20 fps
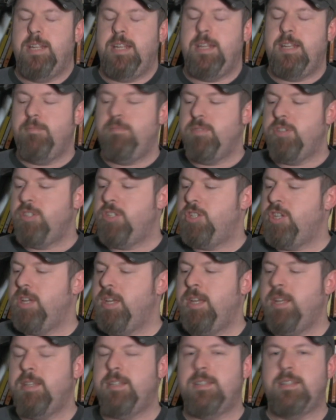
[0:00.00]
And it was
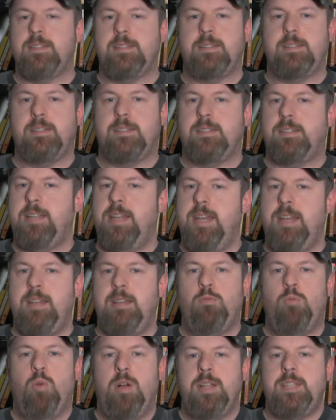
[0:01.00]
just,
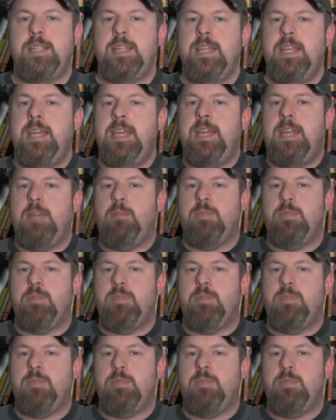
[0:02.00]
once again,